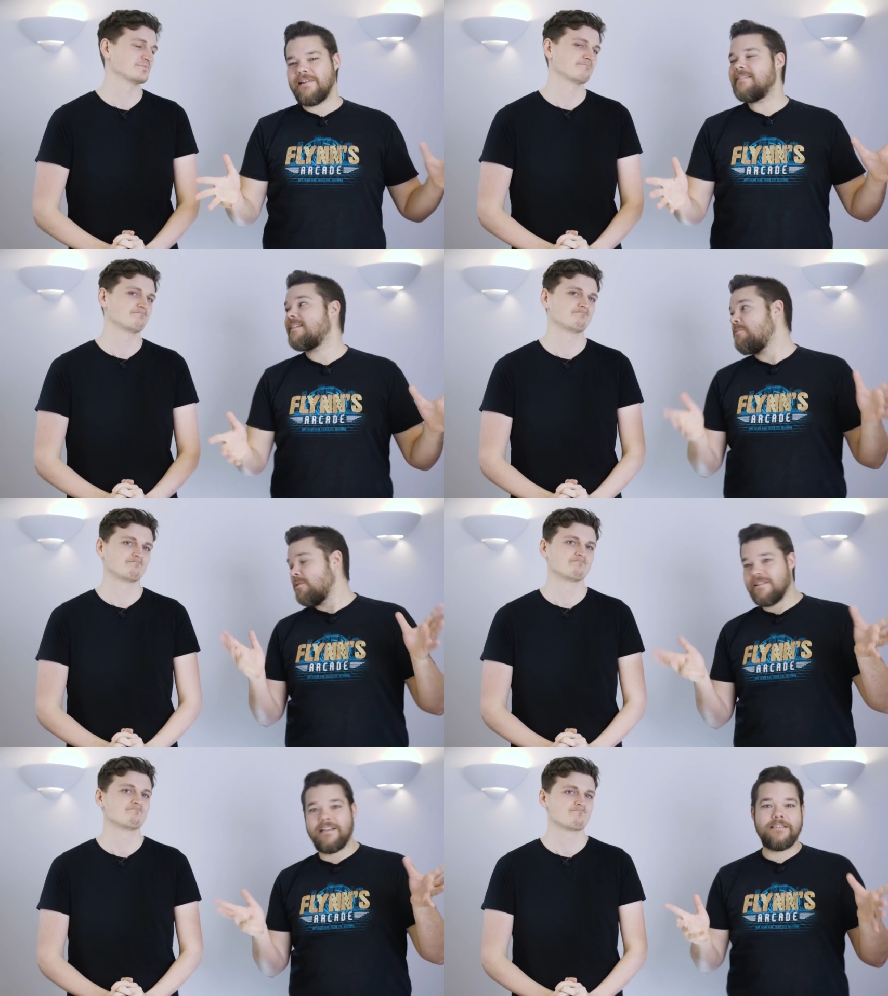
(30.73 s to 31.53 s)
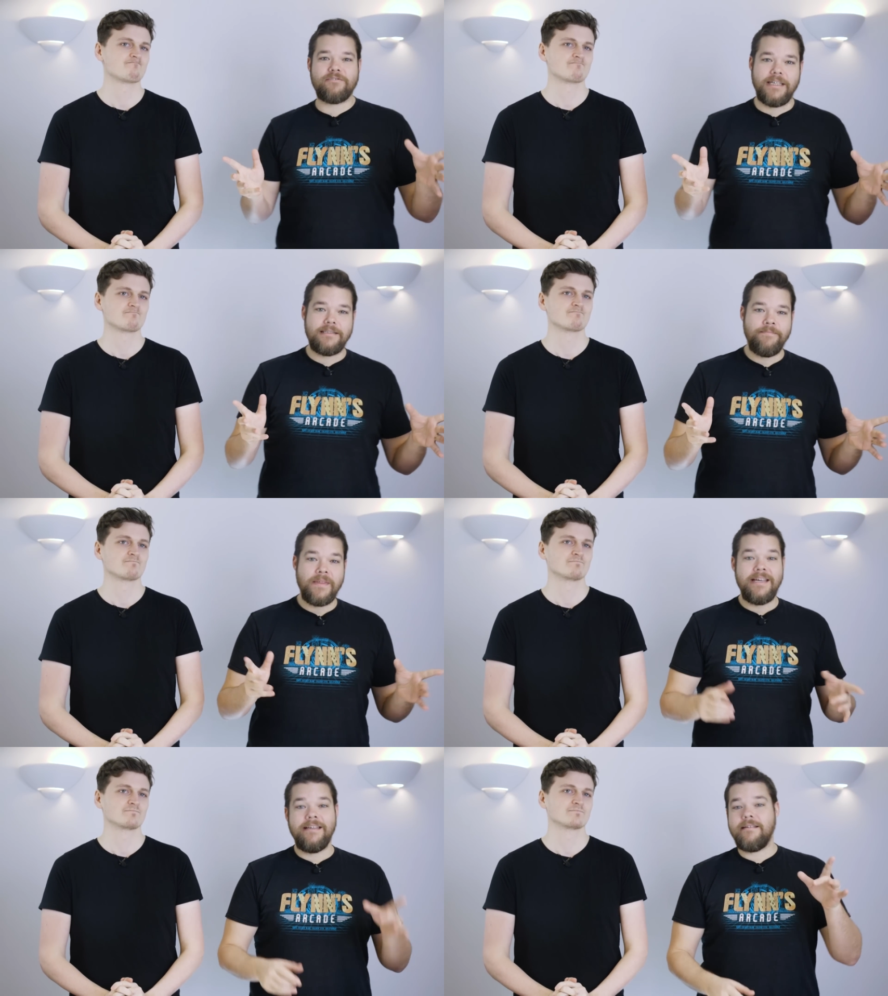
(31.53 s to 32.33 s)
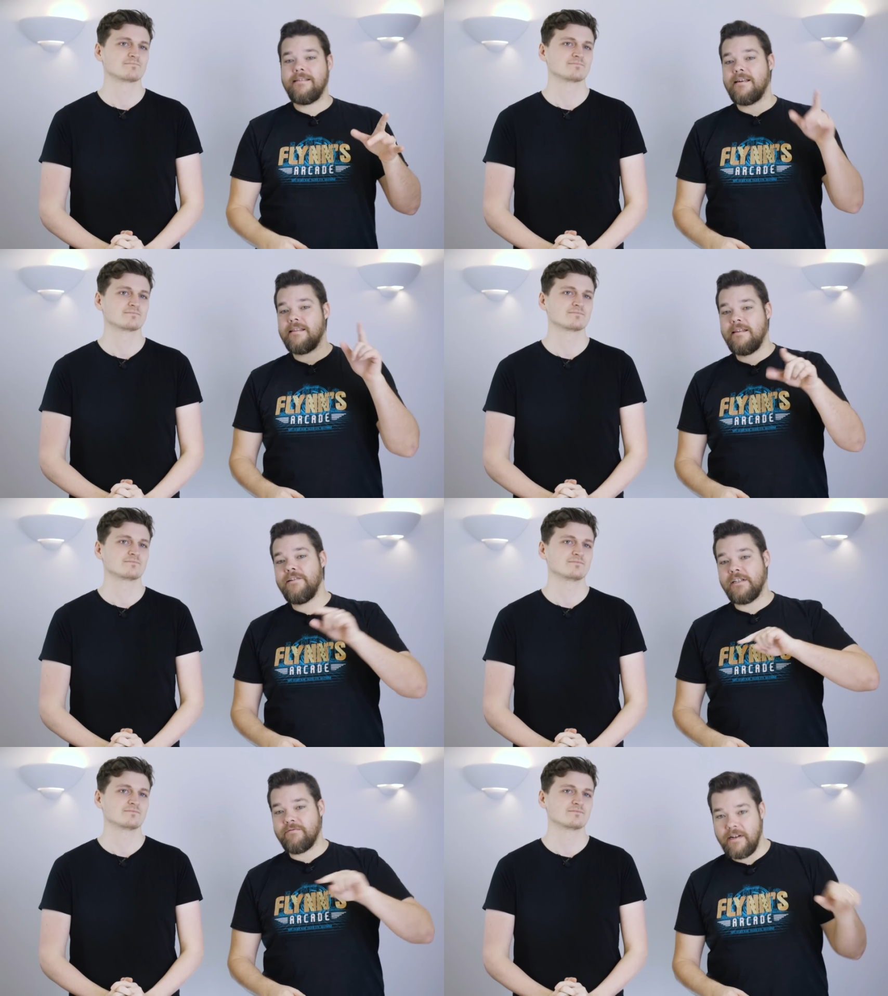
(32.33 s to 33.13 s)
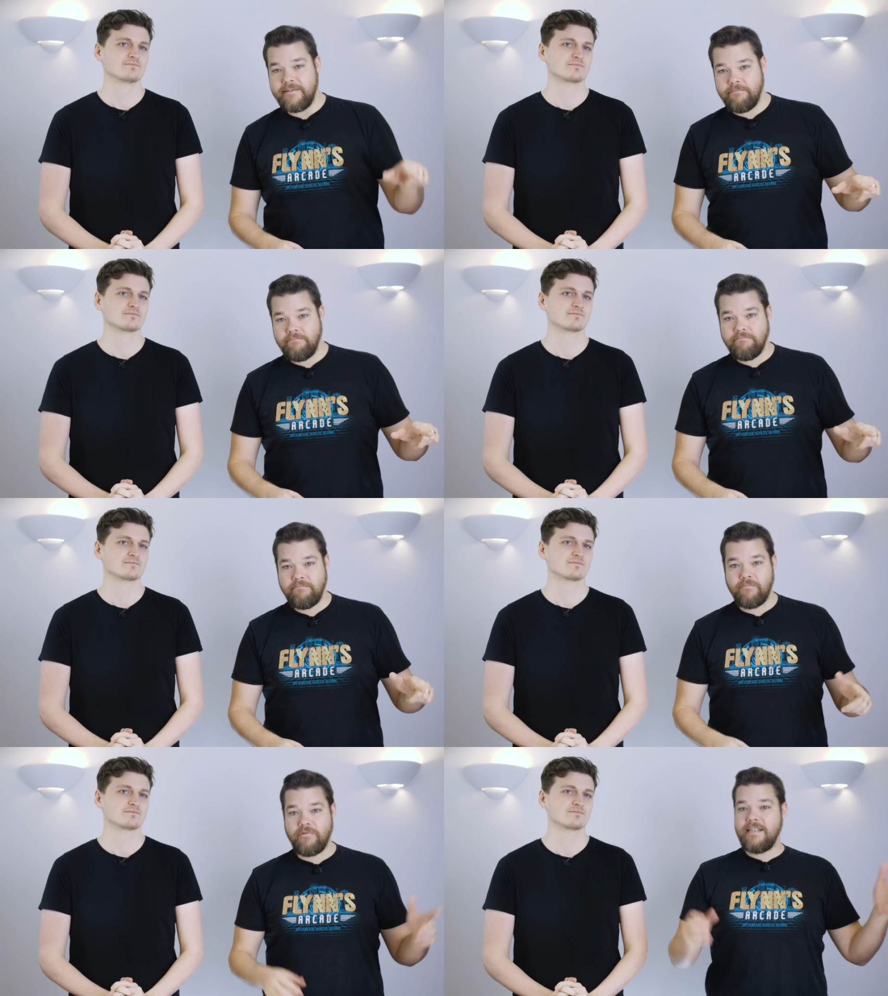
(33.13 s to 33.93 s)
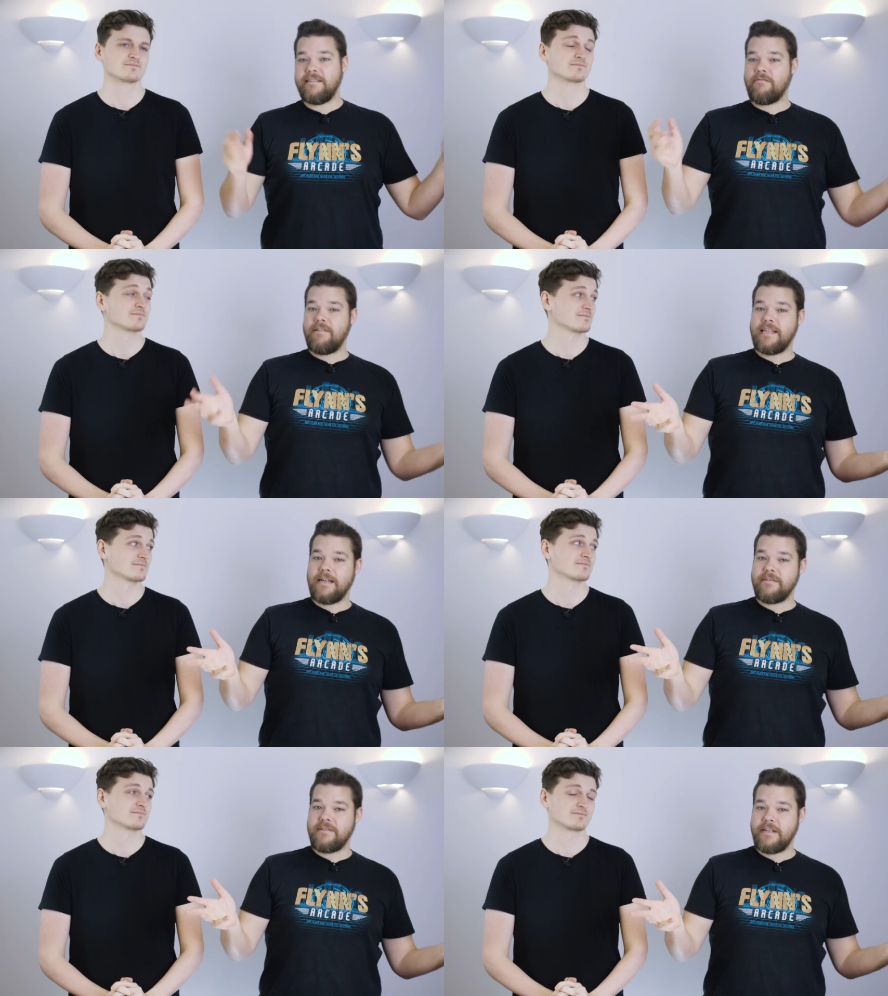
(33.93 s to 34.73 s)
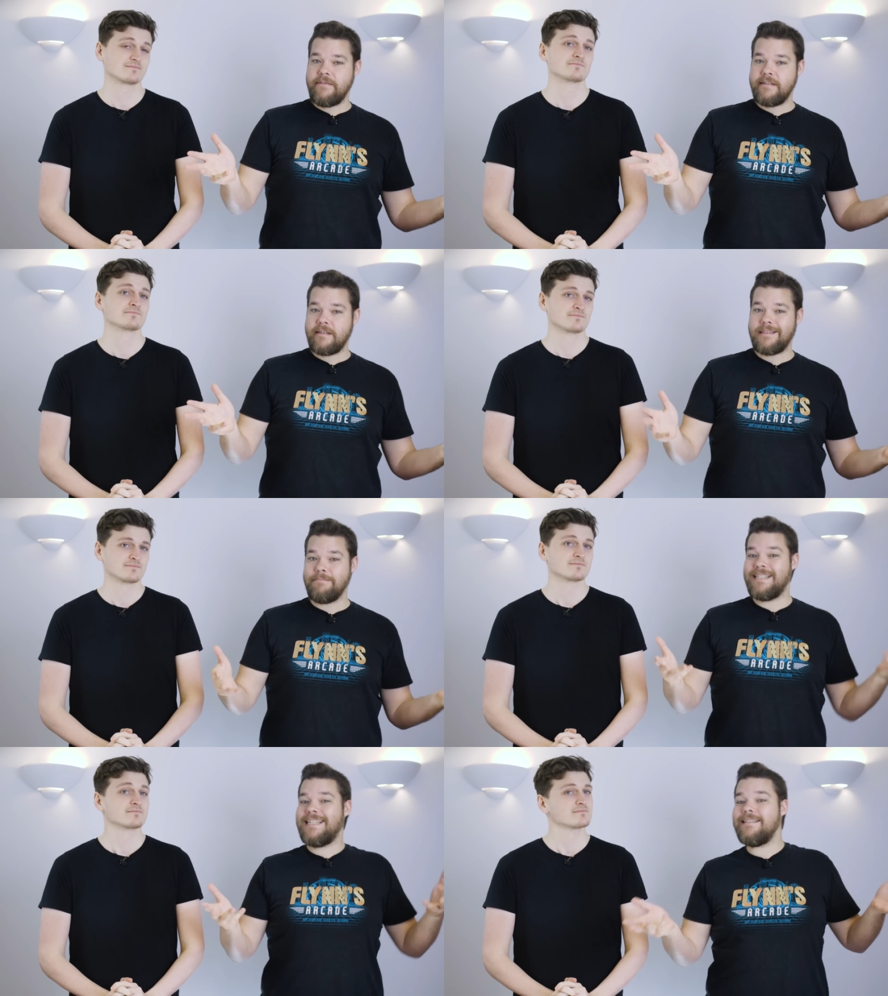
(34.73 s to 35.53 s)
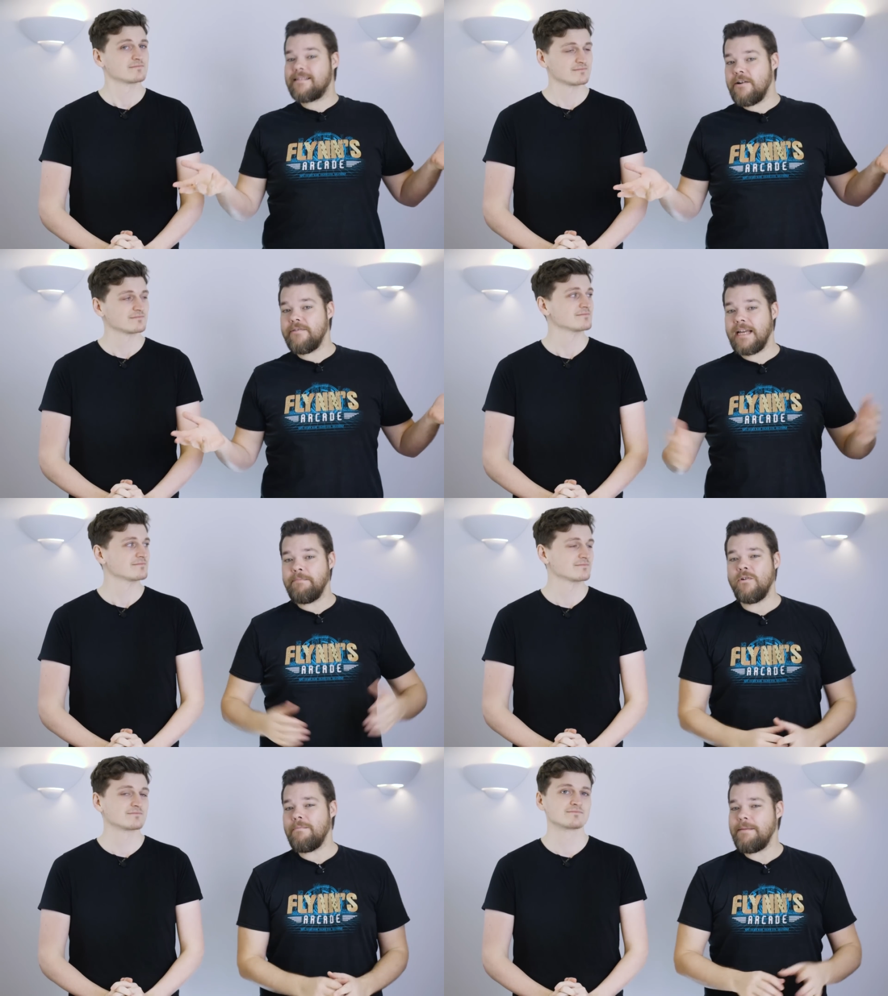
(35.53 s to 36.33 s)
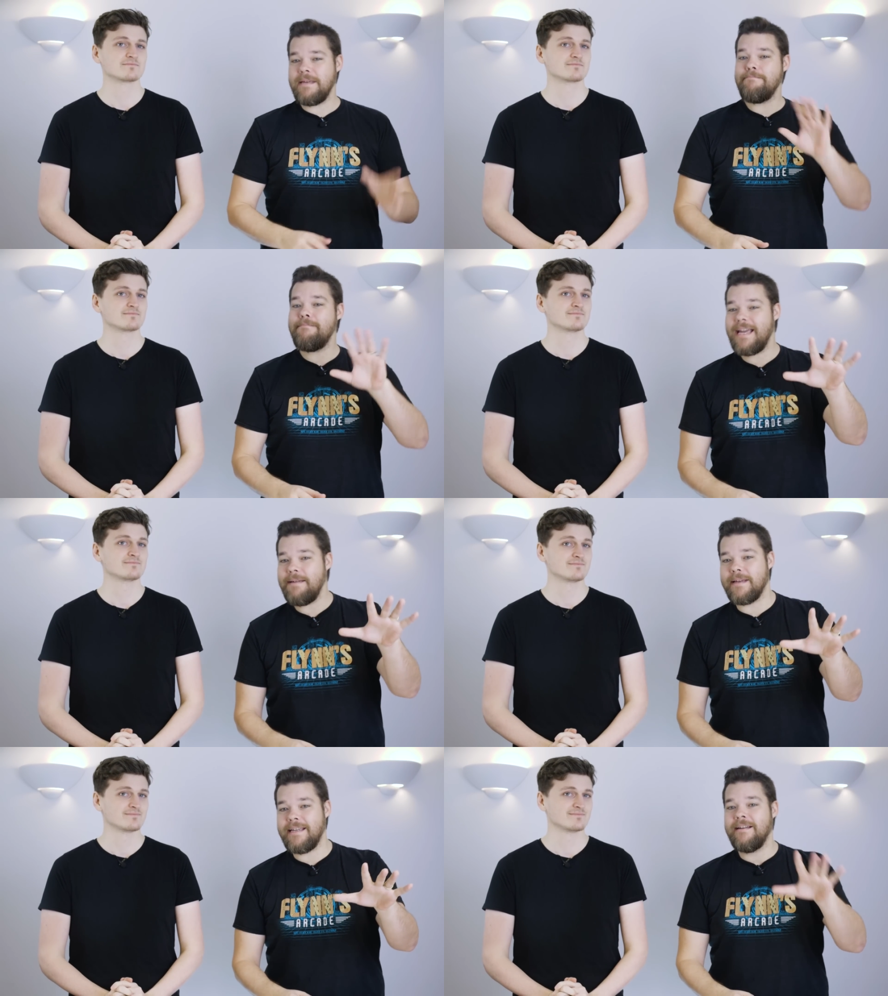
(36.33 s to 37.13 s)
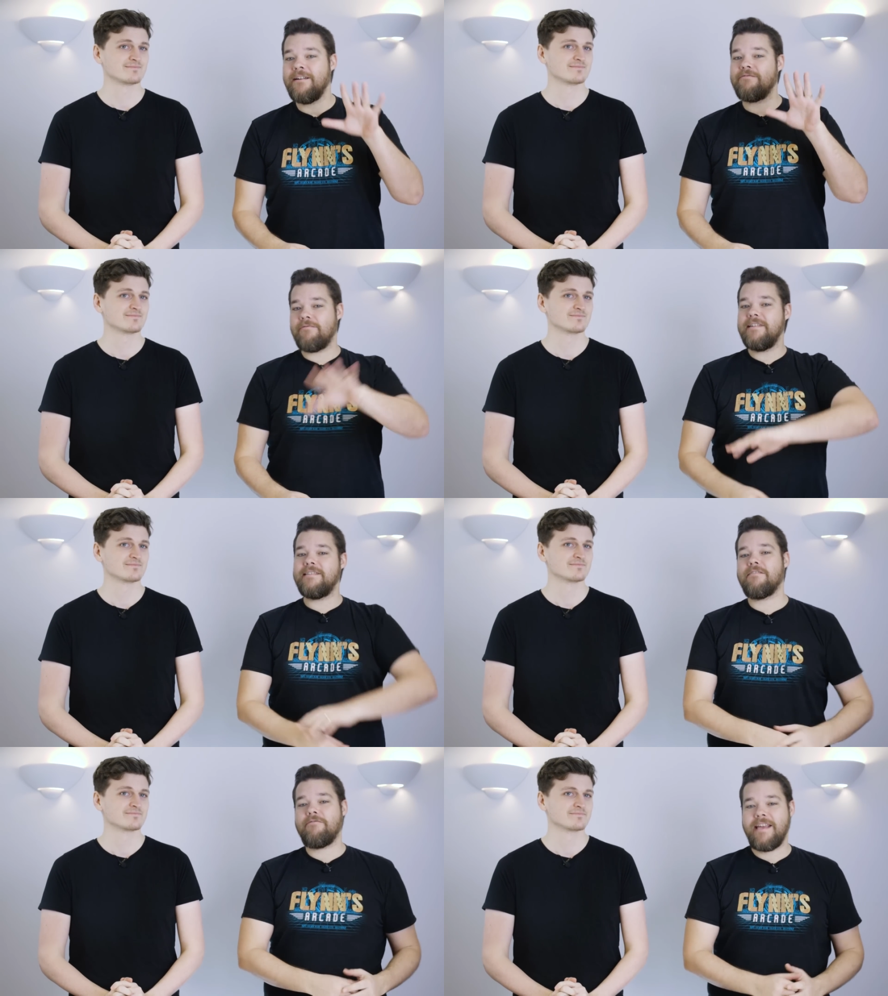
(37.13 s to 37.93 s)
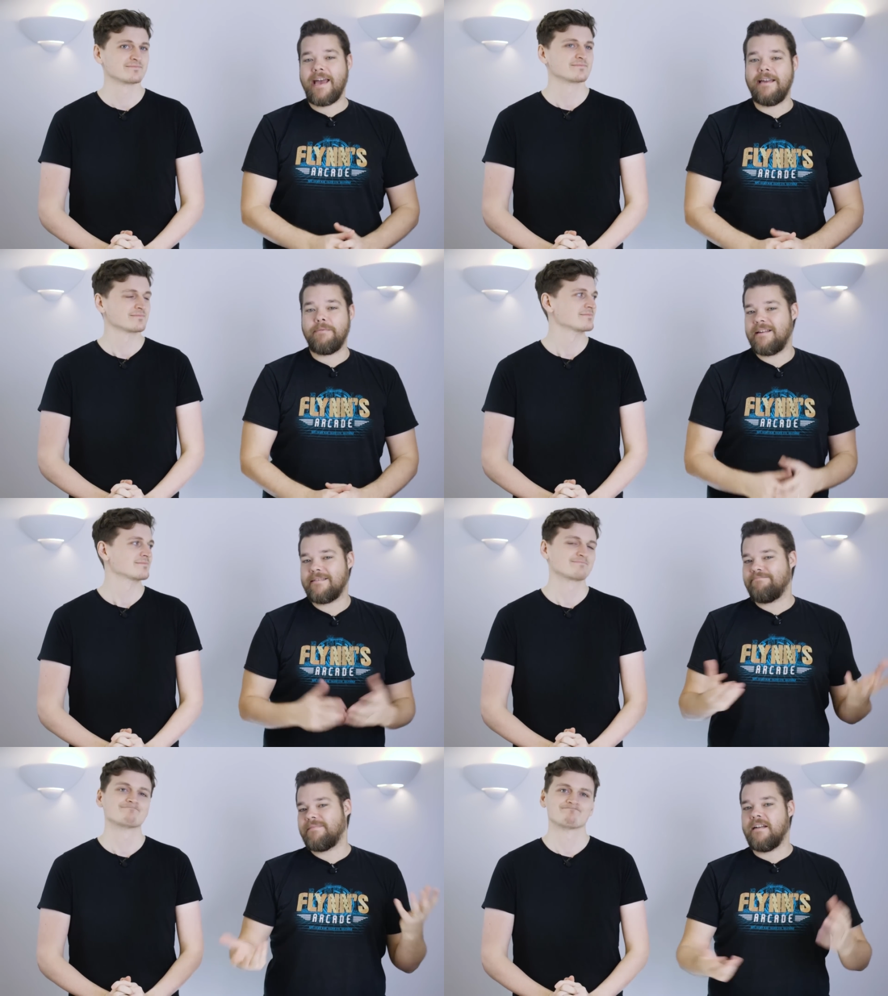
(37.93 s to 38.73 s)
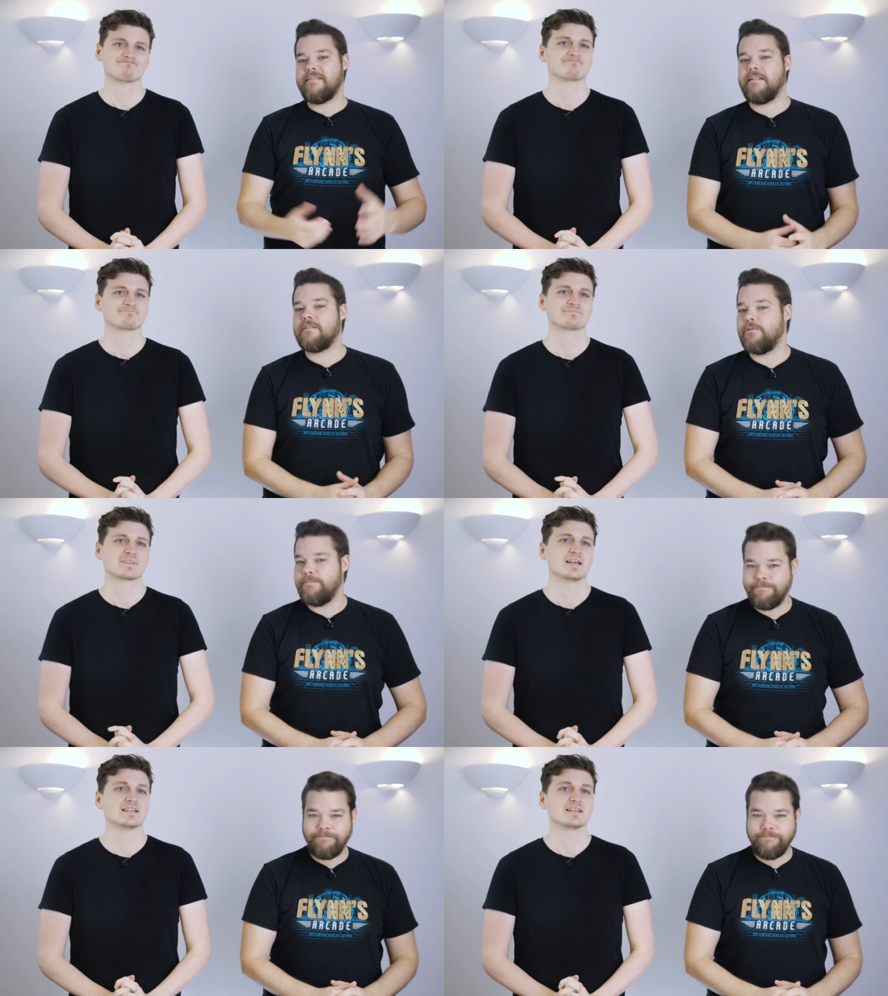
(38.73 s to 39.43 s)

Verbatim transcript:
Speaker 1: let's get one thing straight. It's either third gen Ryzen, Ryzen 3000 series, the Matisse codename, or maybe, maybe Ryzen 3K because it kind of sounds cool.